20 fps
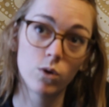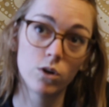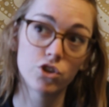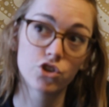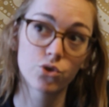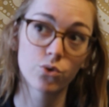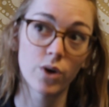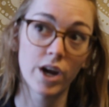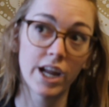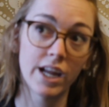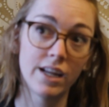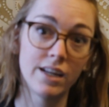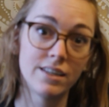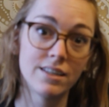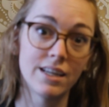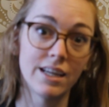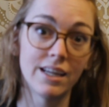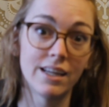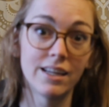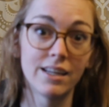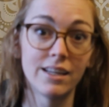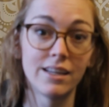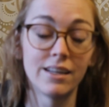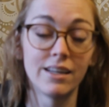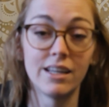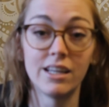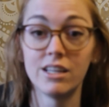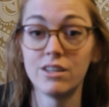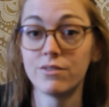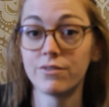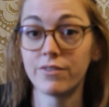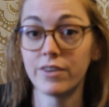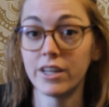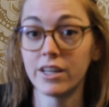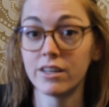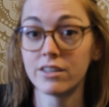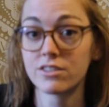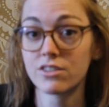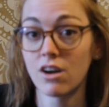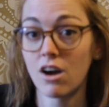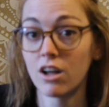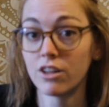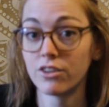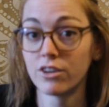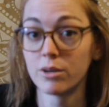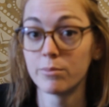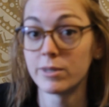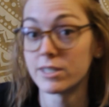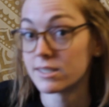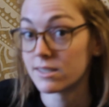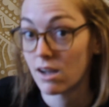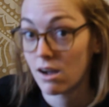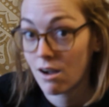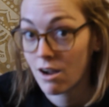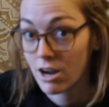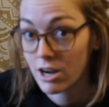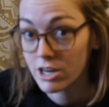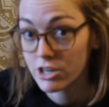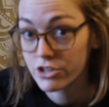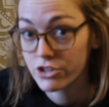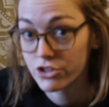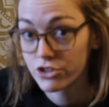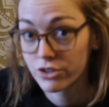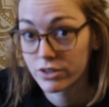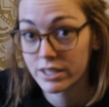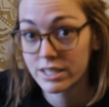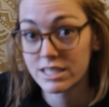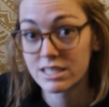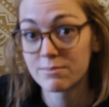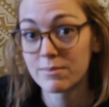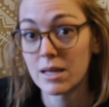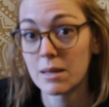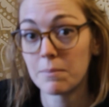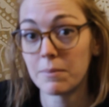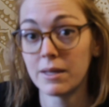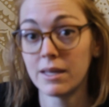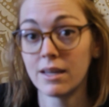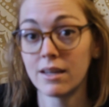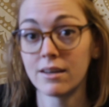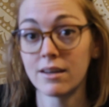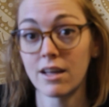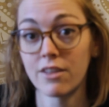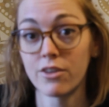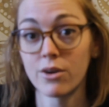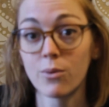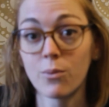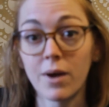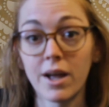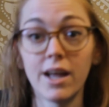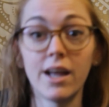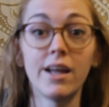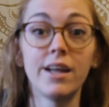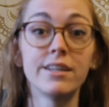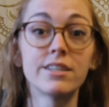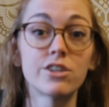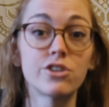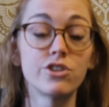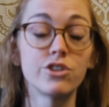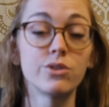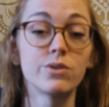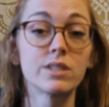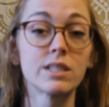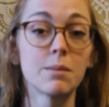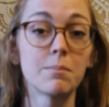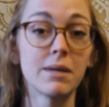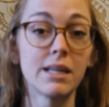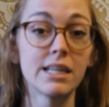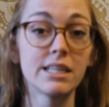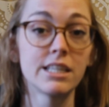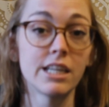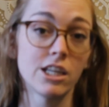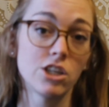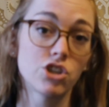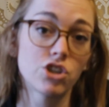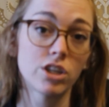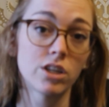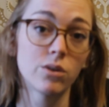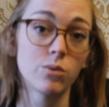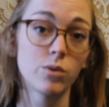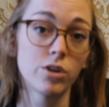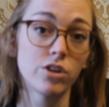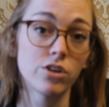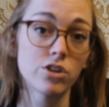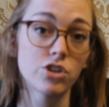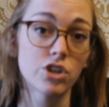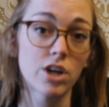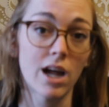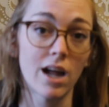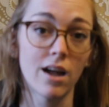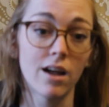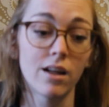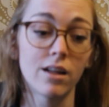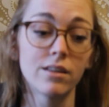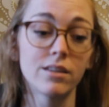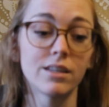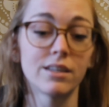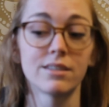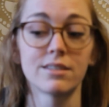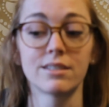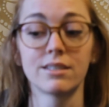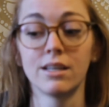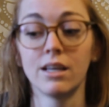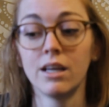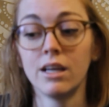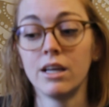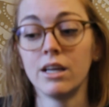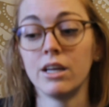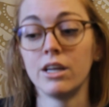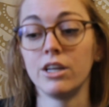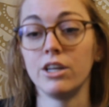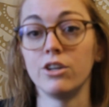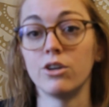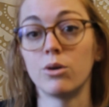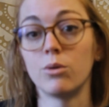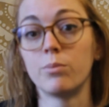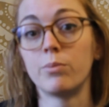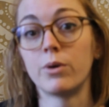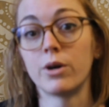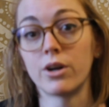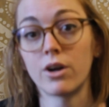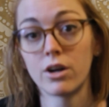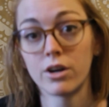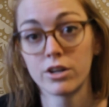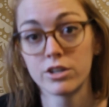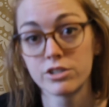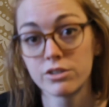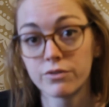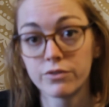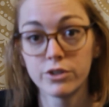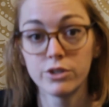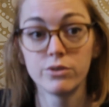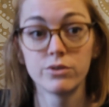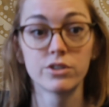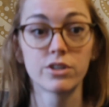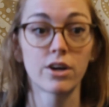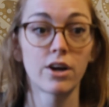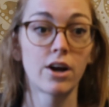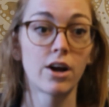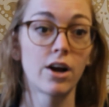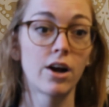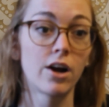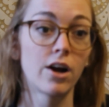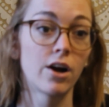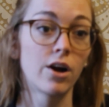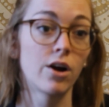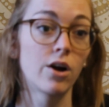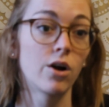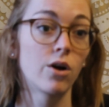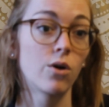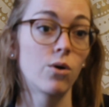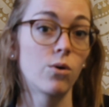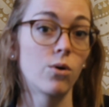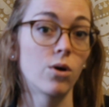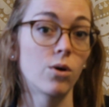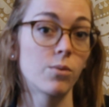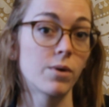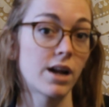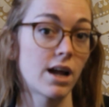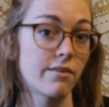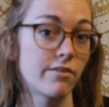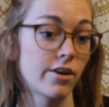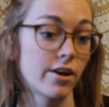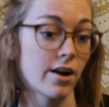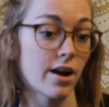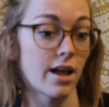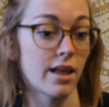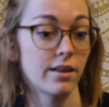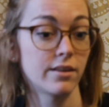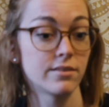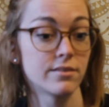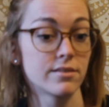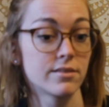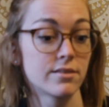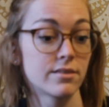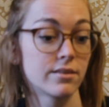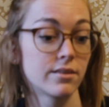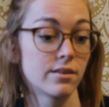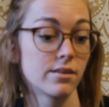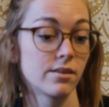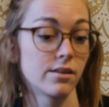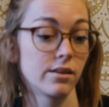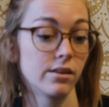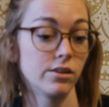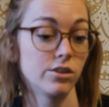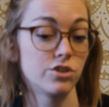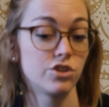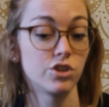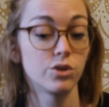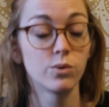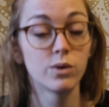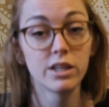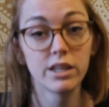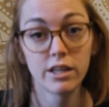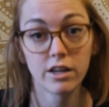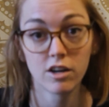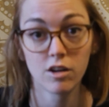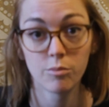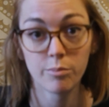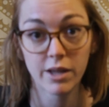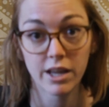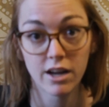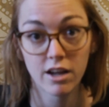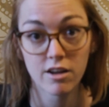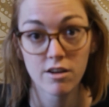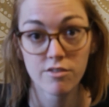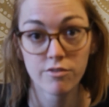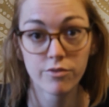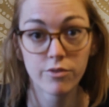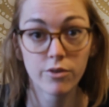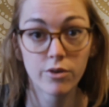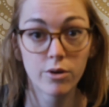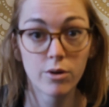train in infant toddler massage. This might be another way to do some meditation with your child, is, you know, put on a diffuser or whatever and do a little bit of